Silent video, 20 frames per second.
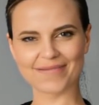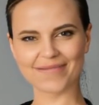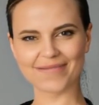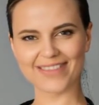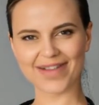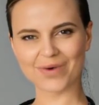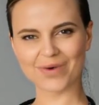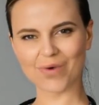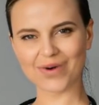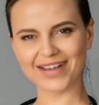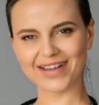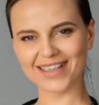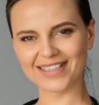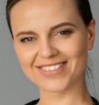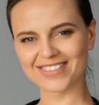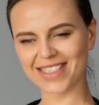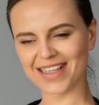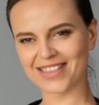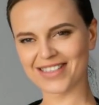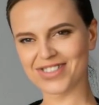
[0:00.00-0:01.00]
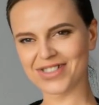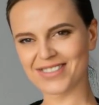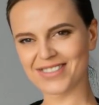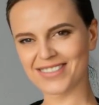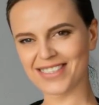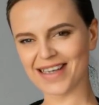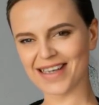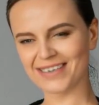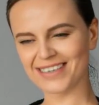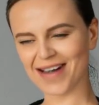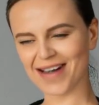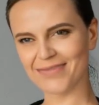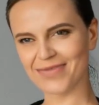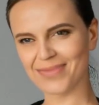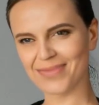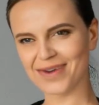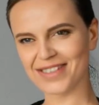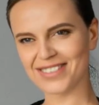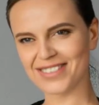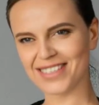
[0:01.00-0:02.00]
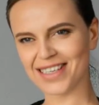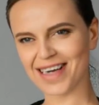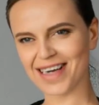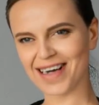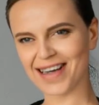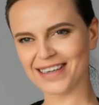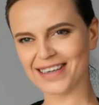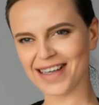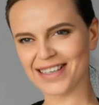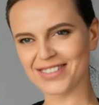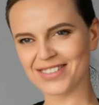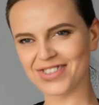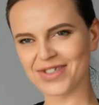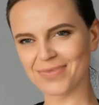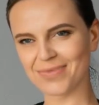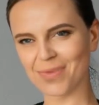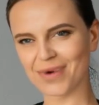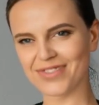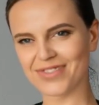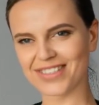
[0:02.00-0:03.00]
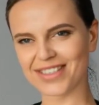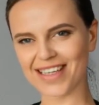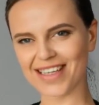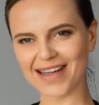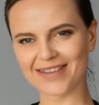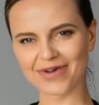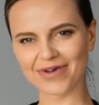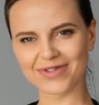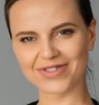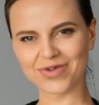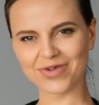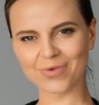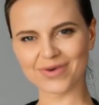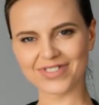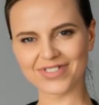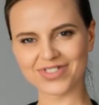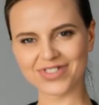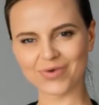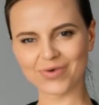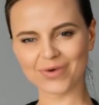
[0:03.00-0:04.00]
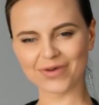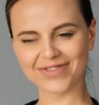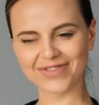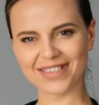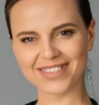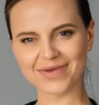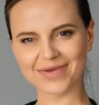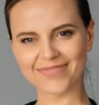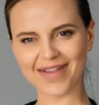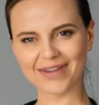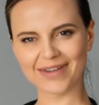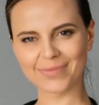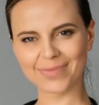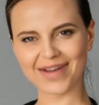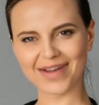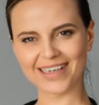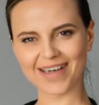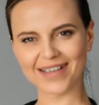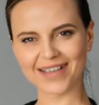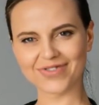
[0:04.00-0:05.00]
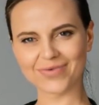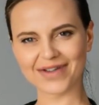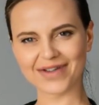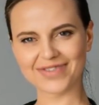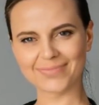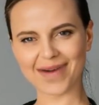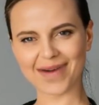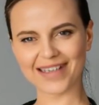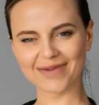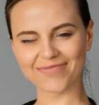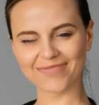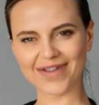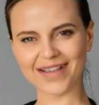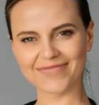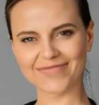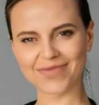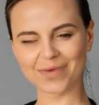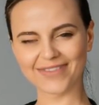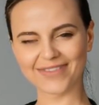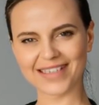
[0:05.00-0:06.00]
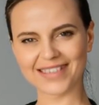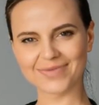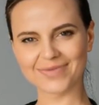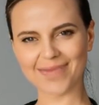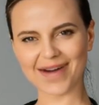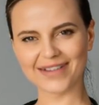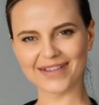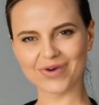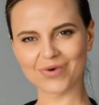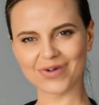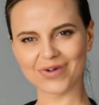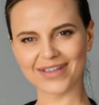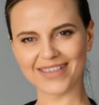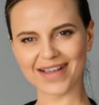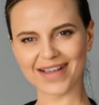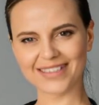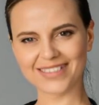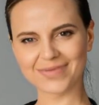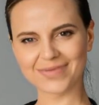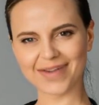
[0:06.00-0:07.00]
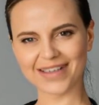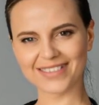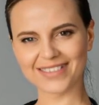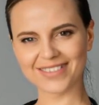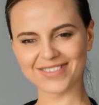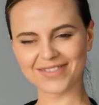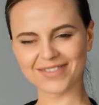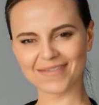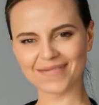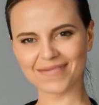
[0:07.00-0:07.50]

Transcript: The organizations and governments can and should work together to ensure that developing countries benefit from these medical advancements.